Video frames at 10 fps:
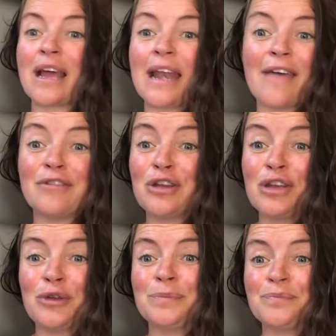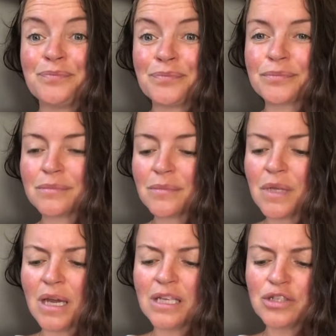I never knew.
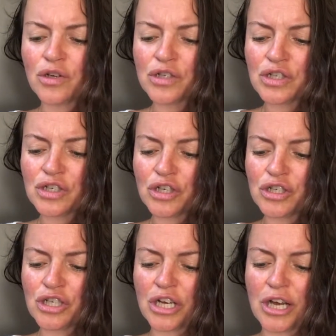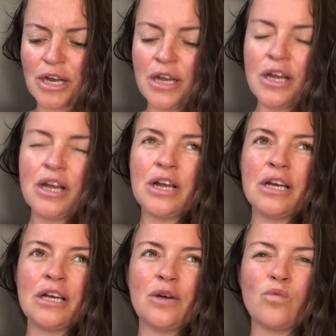And it's got such a
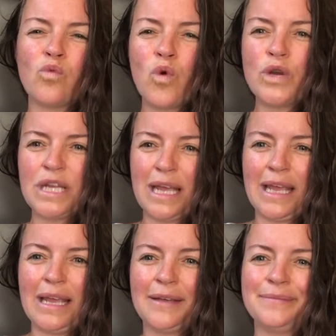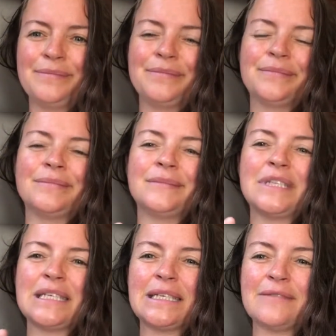woody
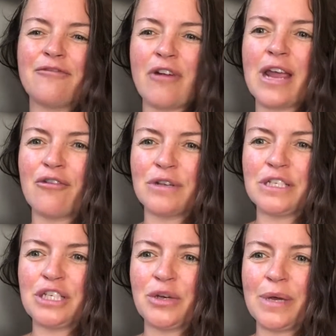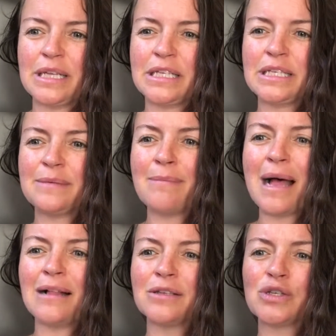fragrance to it. It
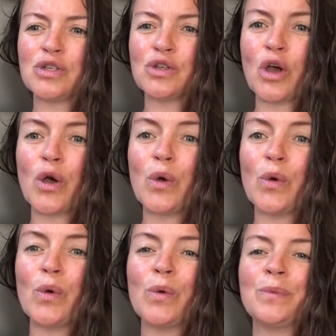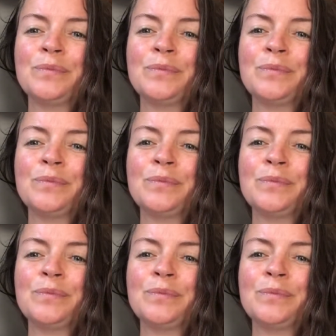smells so